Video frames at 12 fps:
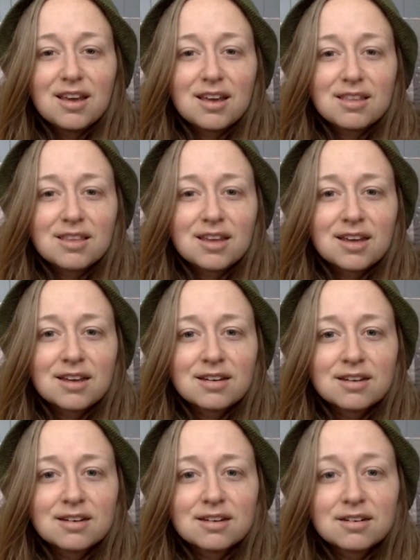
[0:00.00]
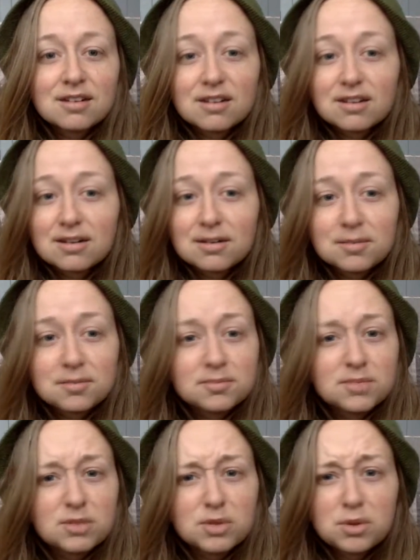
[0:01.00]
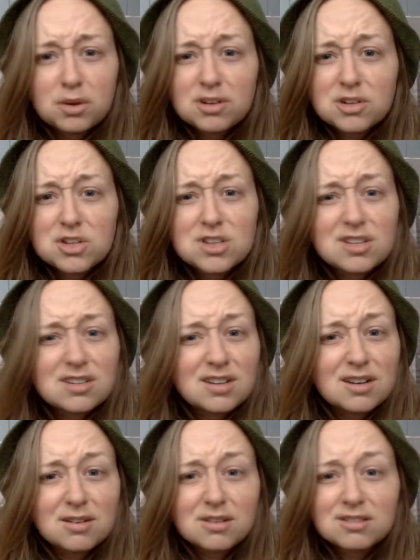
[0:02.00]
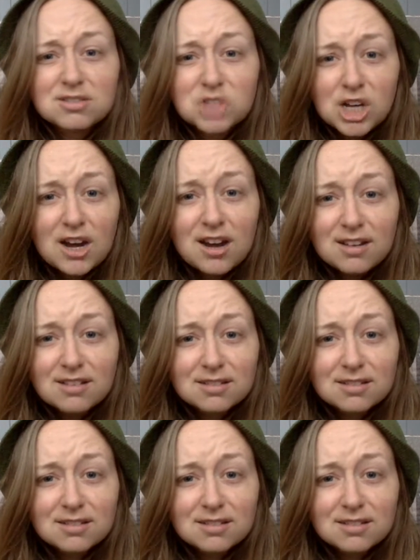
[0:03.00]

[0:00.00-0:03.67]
And then um, if you want to just sit down and chat